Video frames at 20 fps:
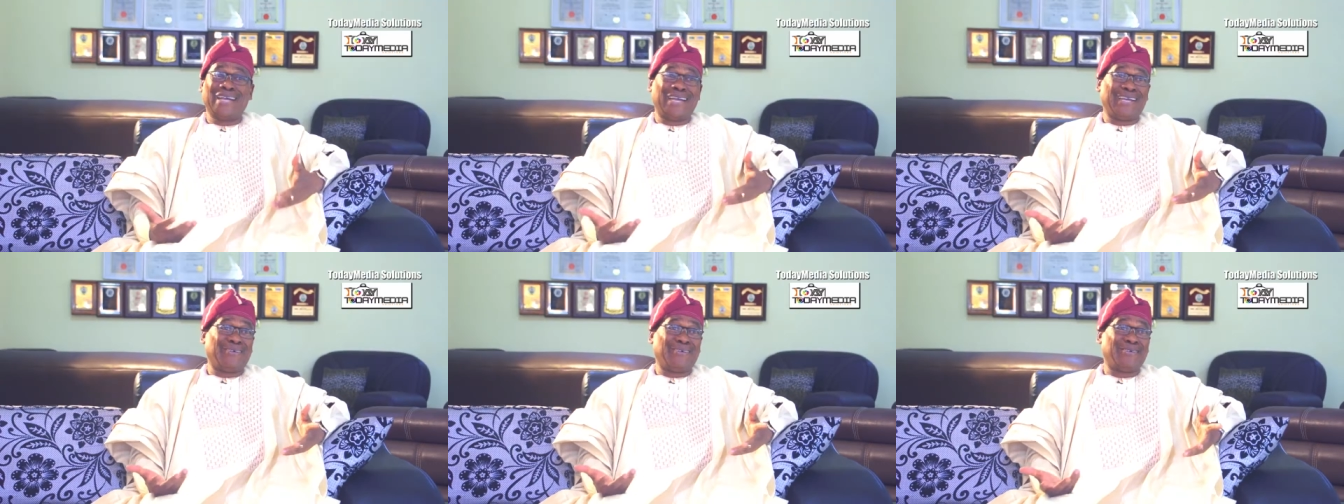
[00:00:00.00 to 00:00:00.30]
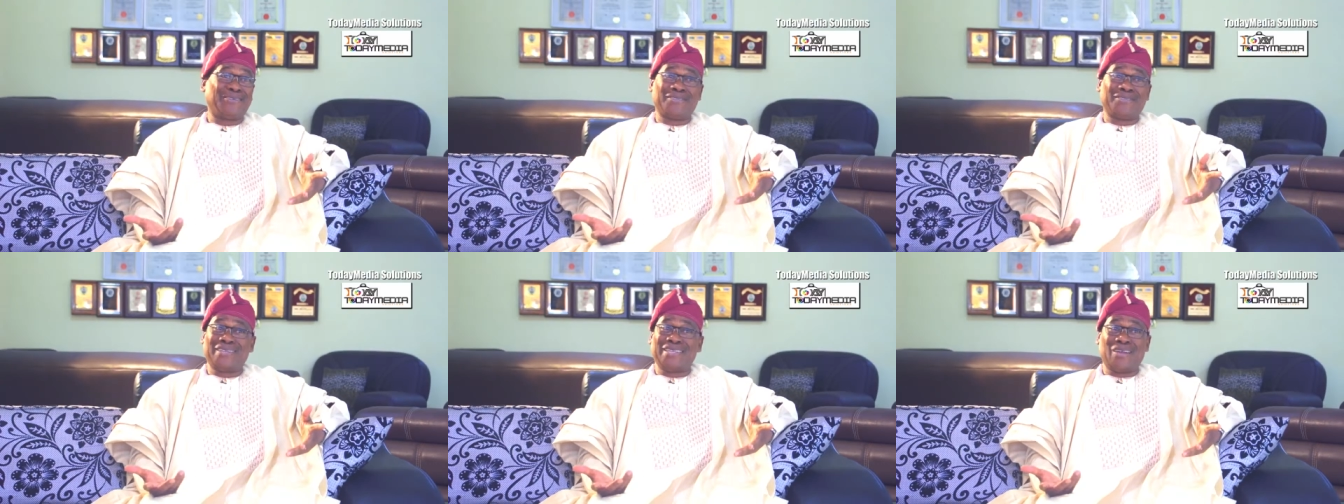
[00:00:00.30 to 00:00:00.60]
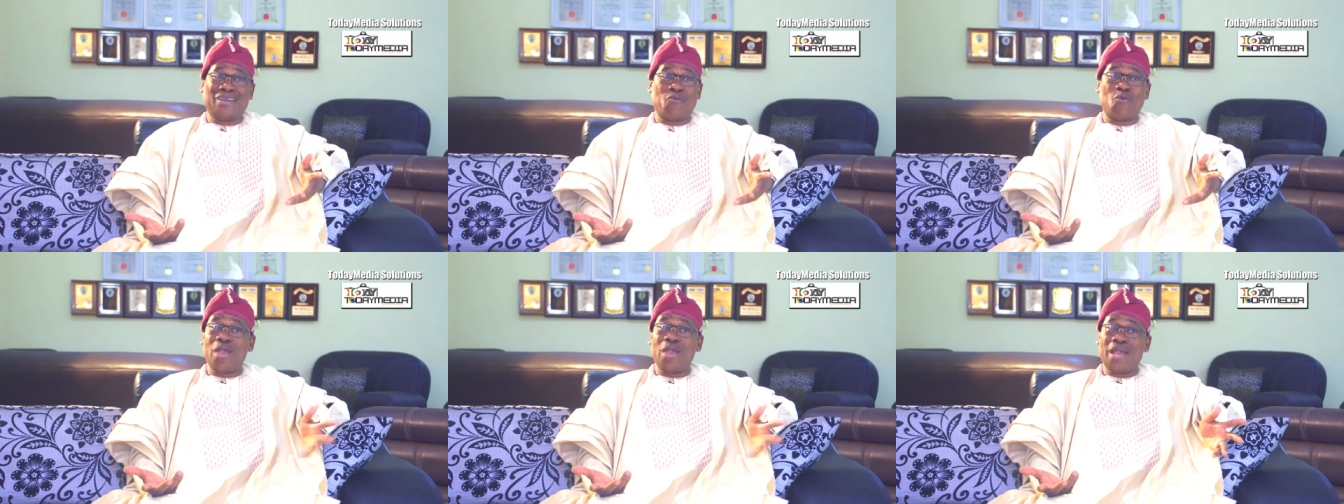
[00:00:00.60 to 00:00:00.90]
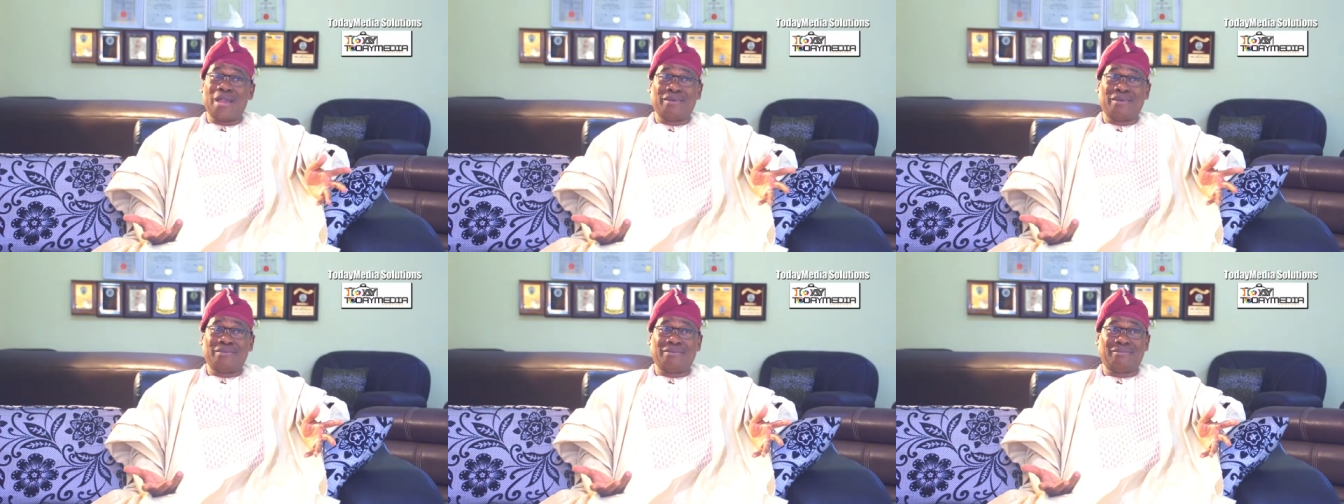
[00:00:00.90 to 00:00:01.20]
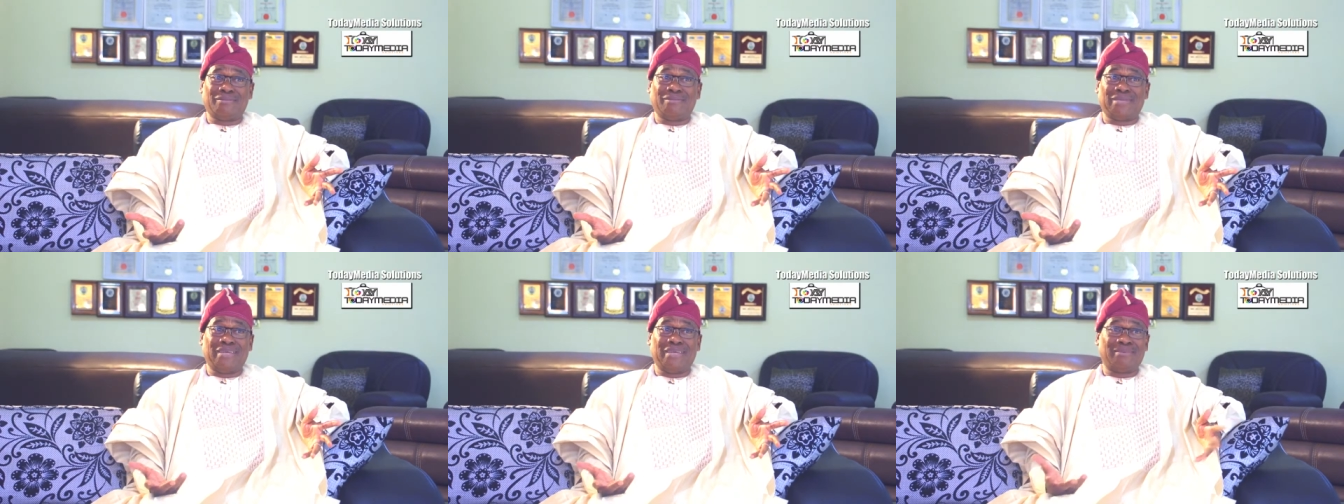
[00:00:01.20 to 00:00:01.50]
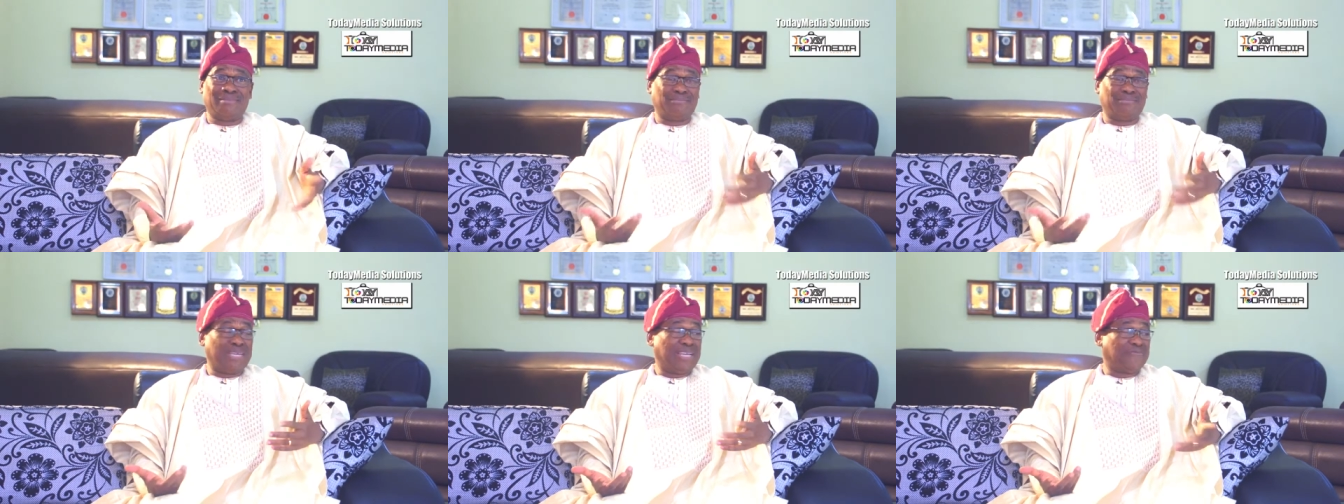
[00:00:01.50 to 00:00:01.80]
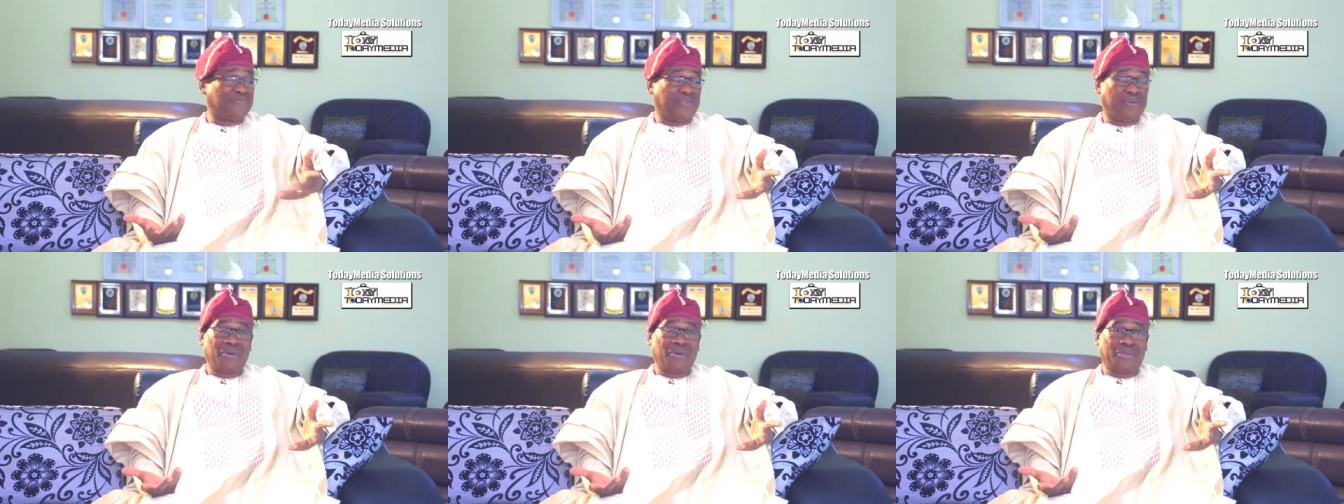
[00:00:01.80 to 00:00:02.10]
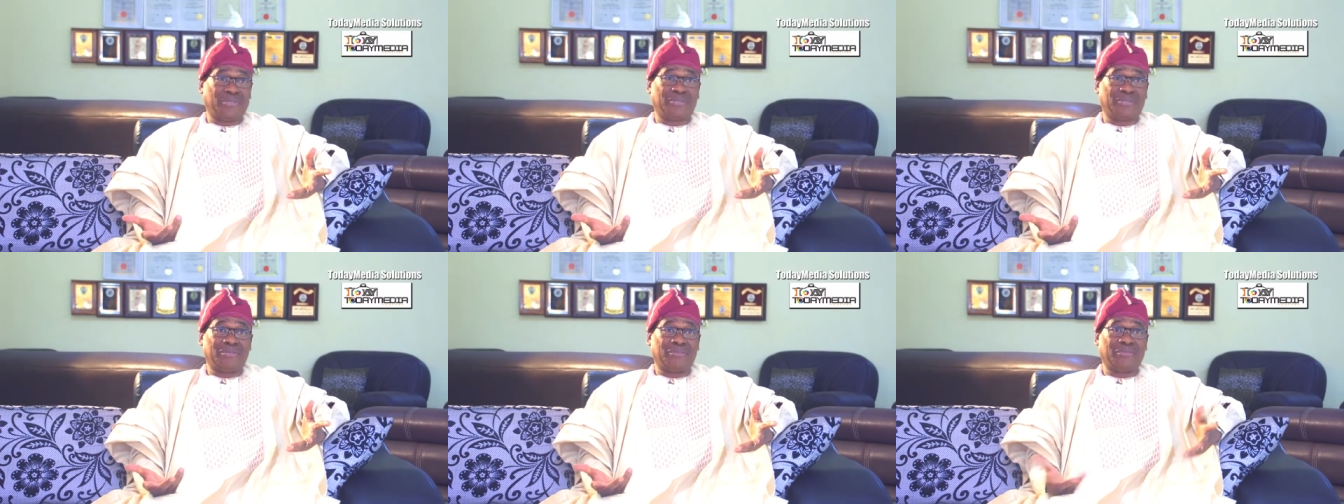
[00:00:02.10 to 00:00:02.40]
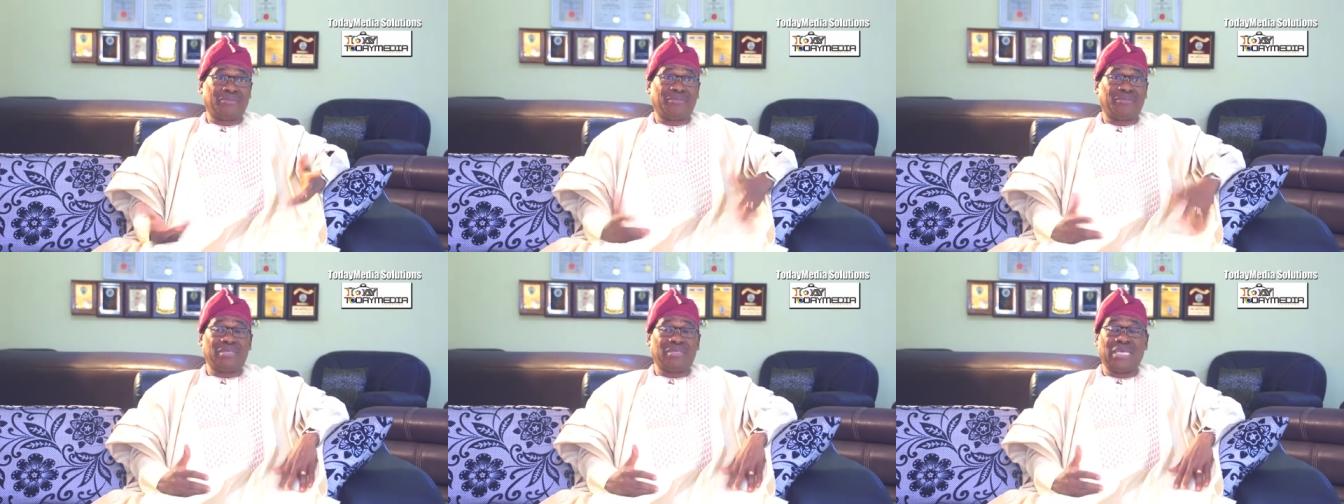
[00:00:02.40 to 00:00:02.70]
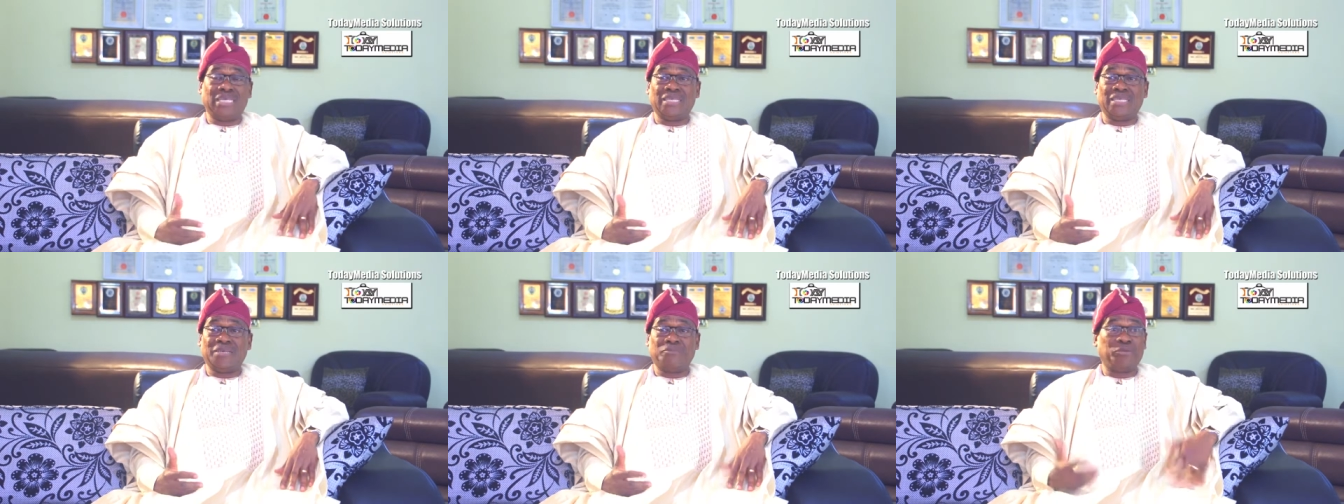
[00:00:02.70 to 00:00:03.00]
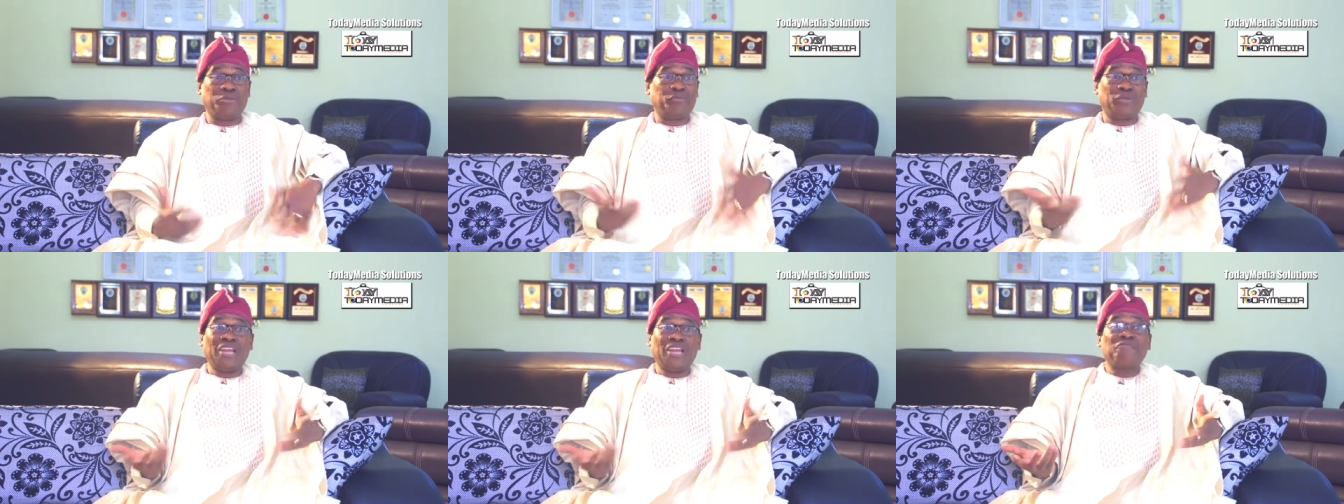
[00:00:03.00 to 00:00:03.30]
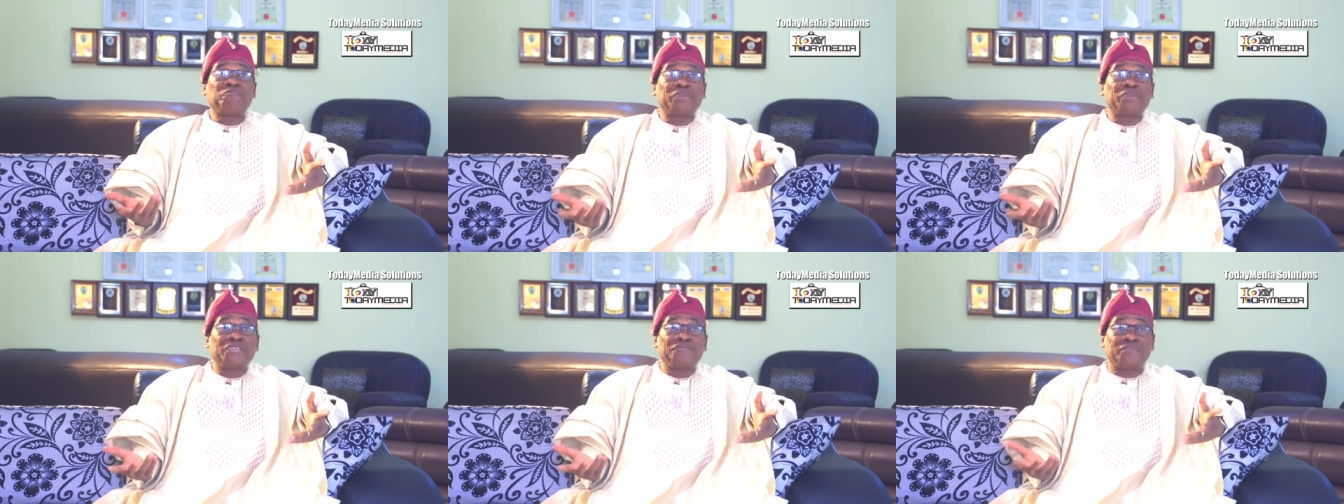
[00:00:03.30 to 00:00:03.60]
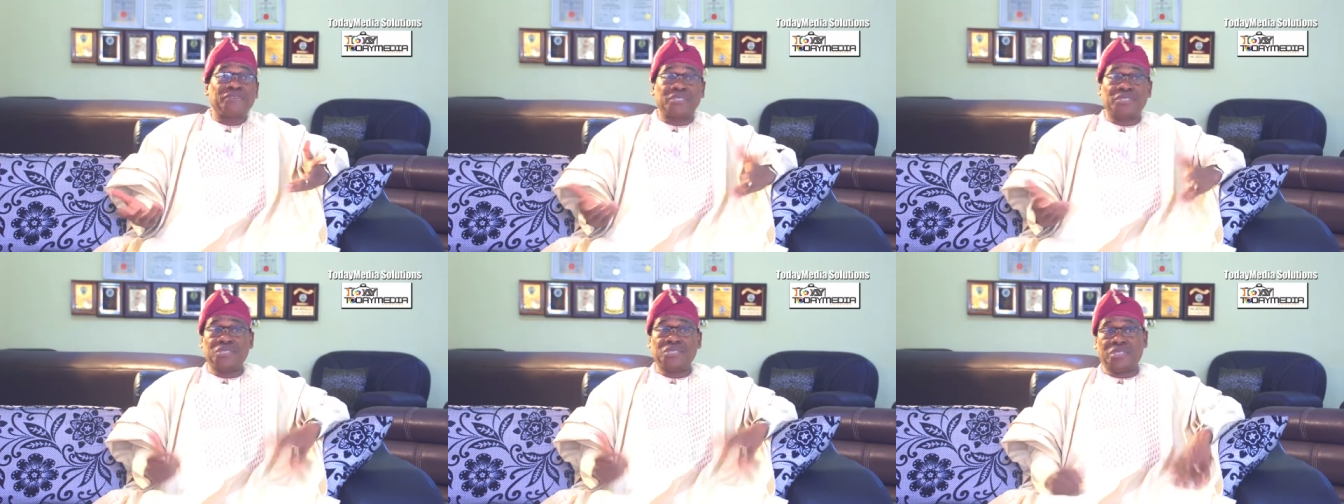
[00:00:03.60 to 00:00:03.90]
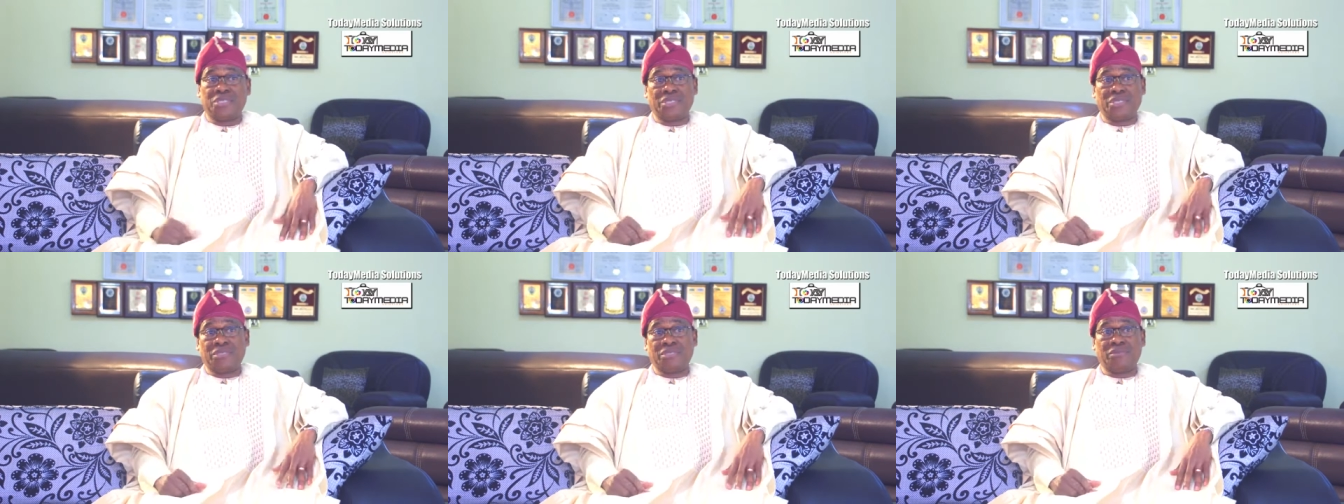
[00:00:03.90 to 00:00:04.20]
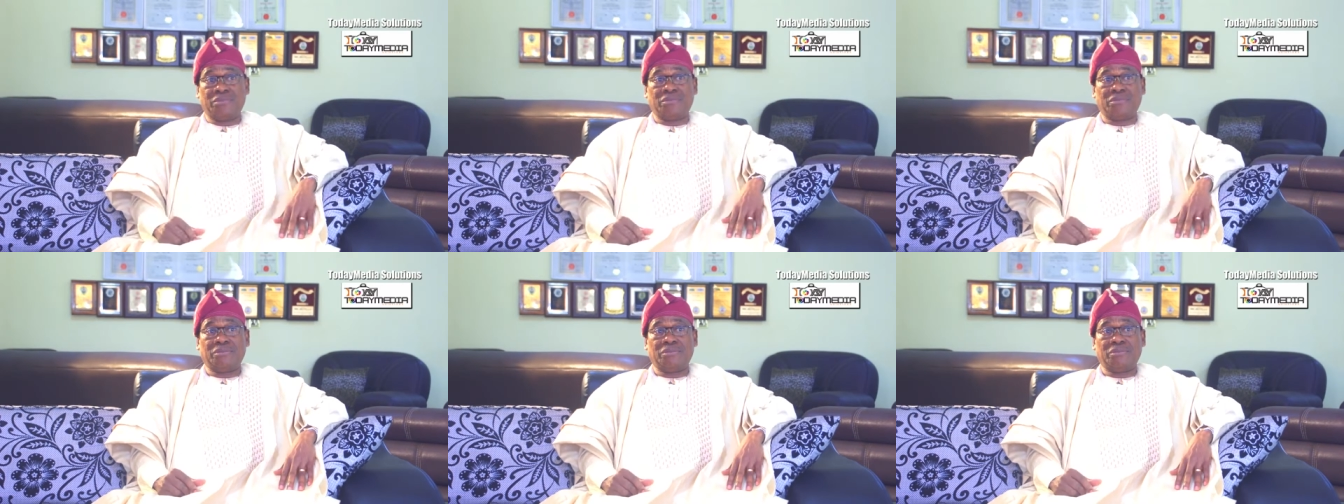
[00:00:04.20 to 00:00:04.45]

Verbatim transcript: I was not aware. Um, I forgot. And the people have paid for this training.